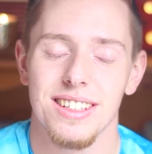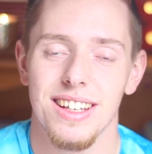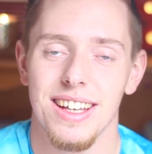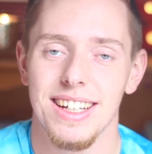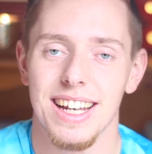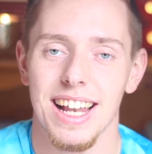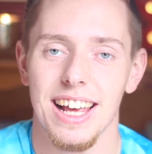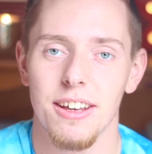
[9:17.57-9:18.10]

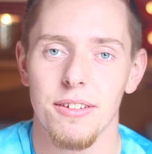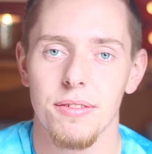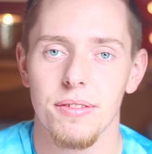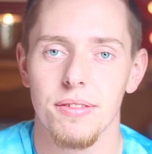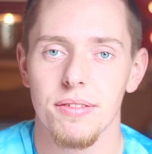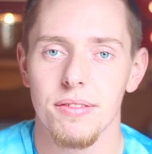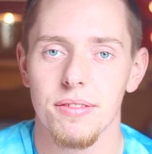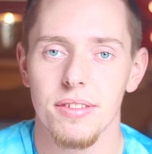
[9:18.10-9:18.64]
in life,
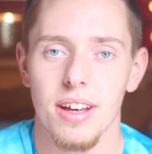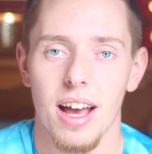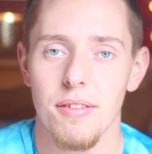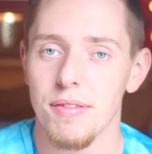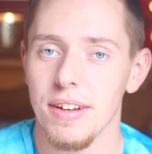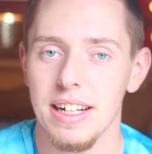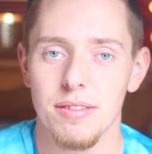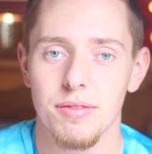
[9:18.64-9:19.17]
I
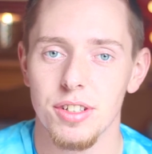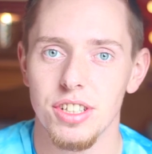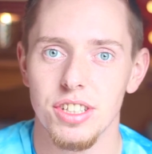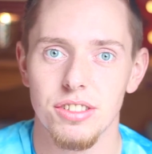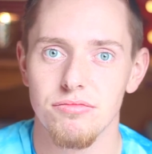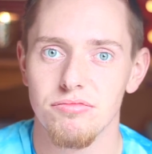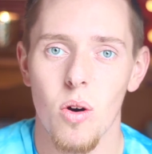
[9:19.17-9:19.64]
feel for you.